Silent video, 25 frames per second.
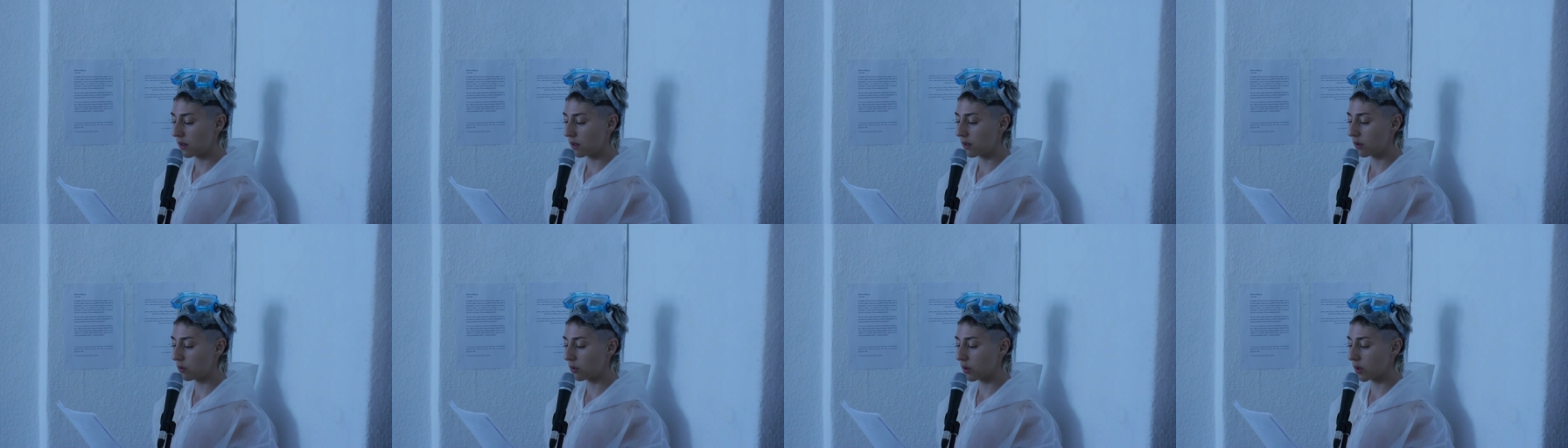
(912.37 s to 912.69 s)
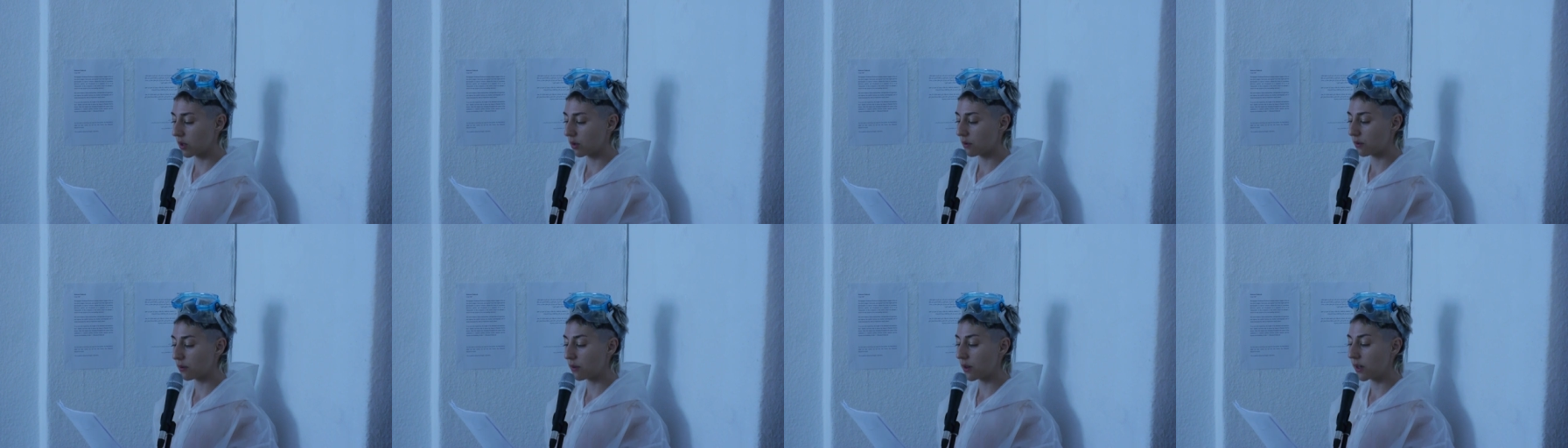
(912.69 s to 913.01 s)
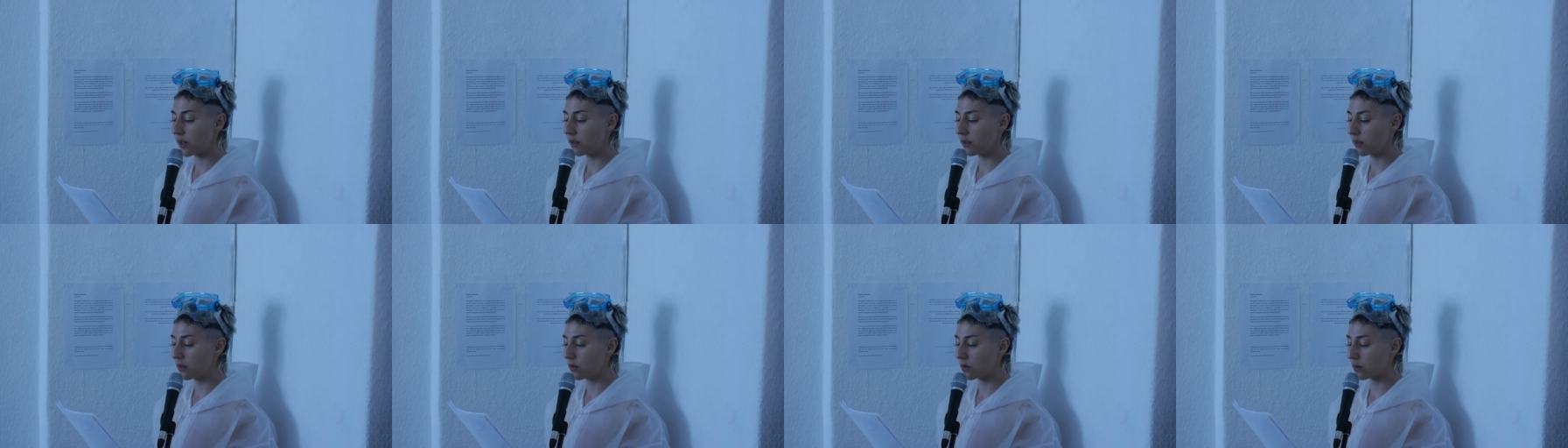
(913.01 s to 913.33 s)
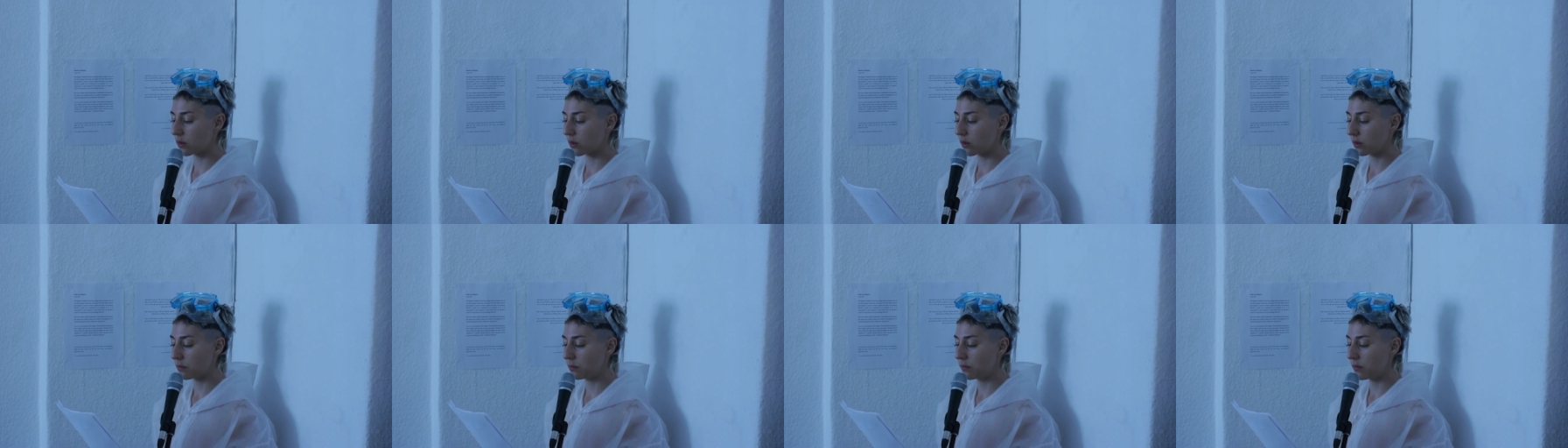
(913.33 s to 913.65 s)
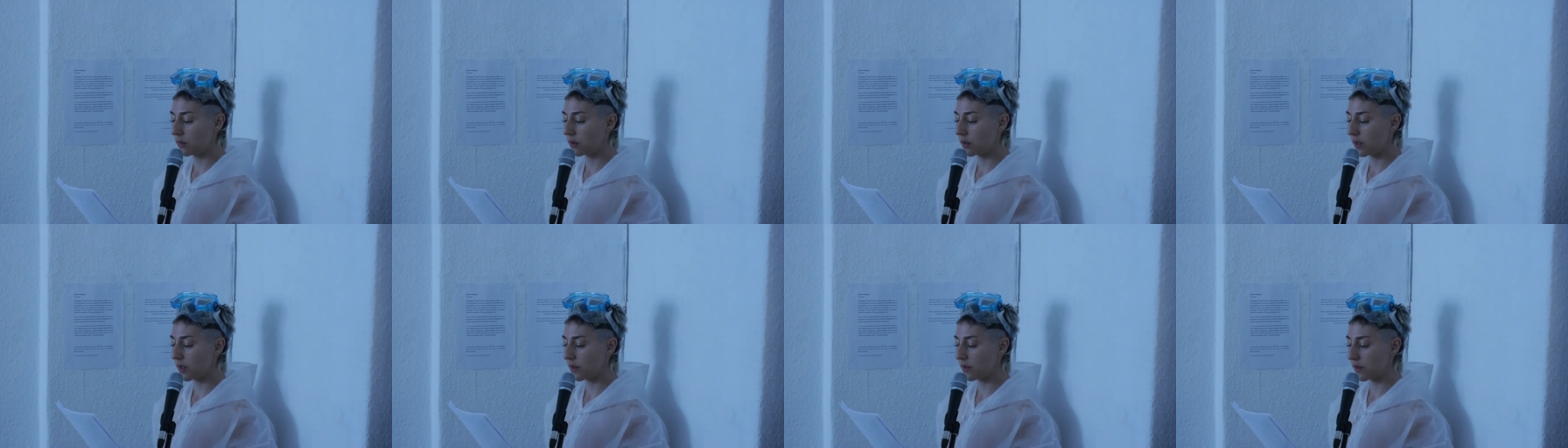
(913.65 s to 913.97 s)
the word friendly troop
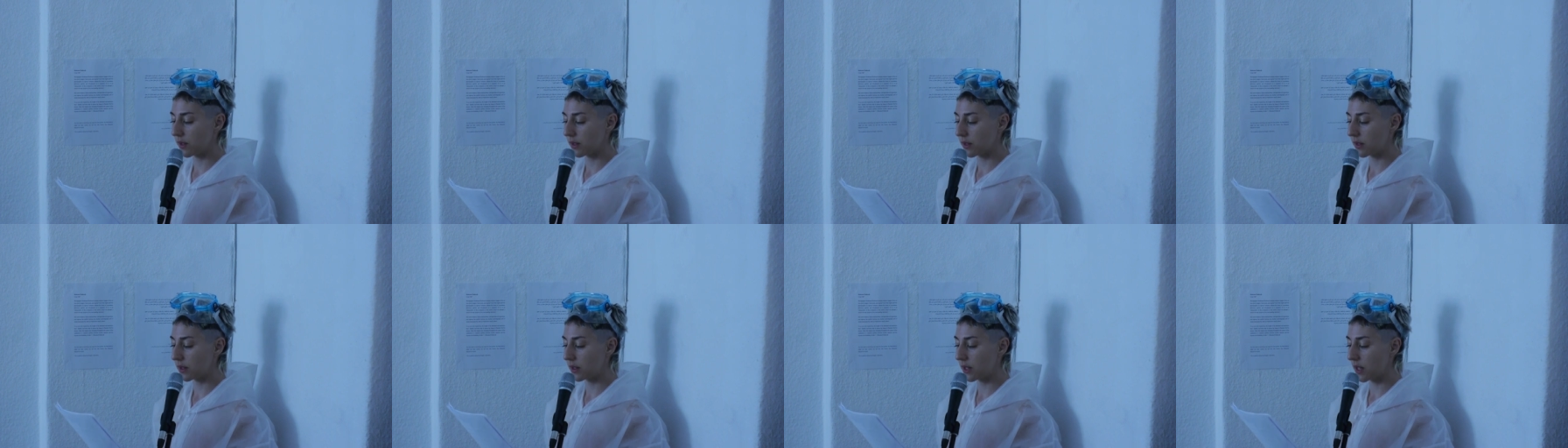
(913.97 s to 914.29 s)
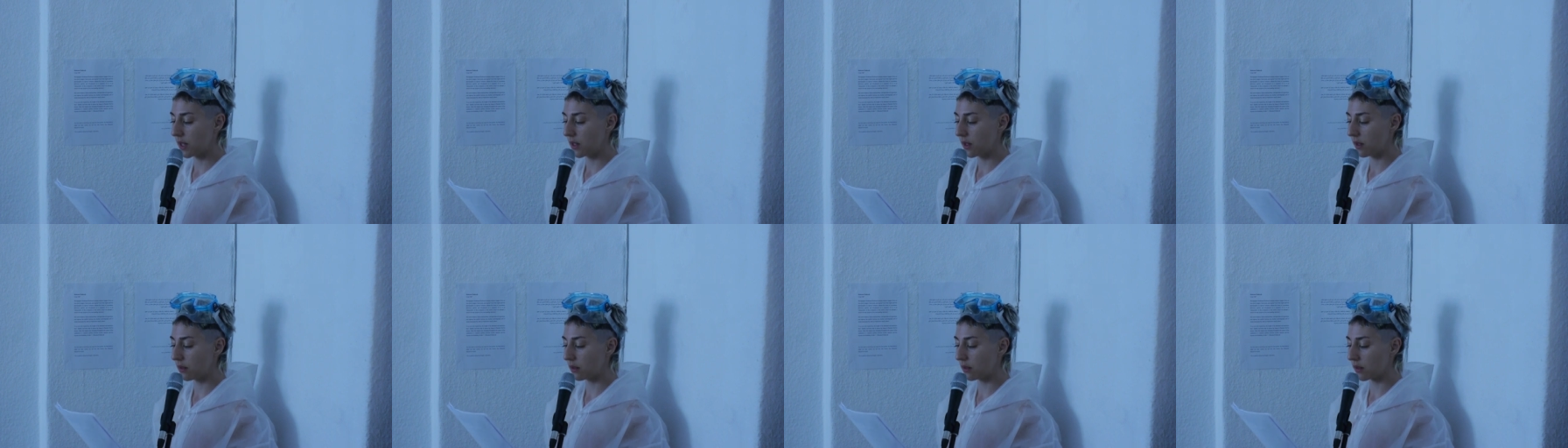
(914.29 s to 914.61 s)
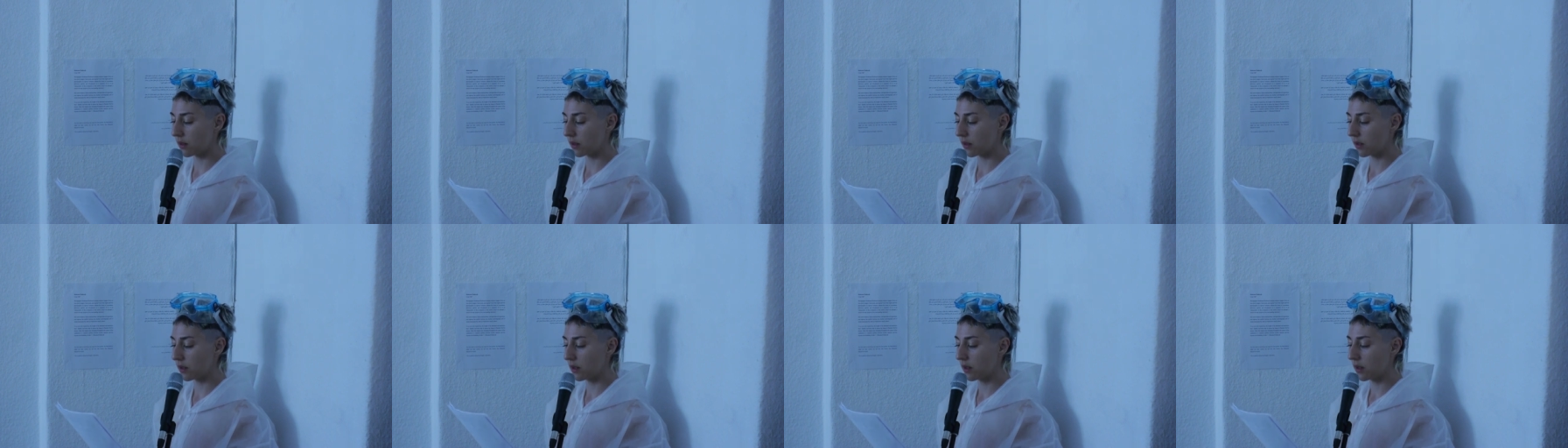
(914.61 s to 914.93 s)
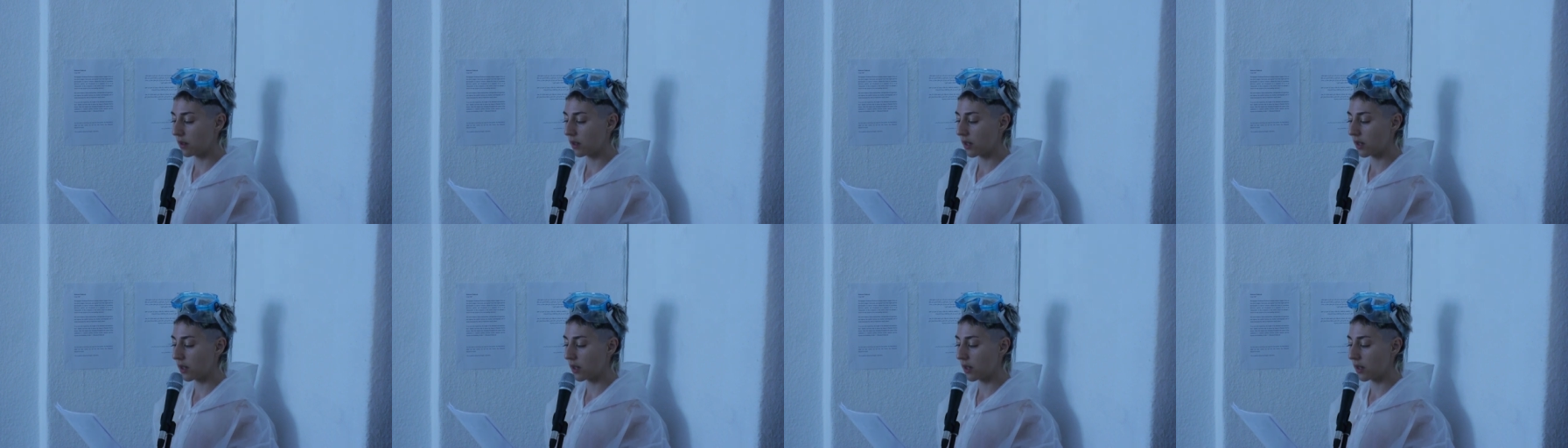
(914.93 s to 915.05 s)
in the singular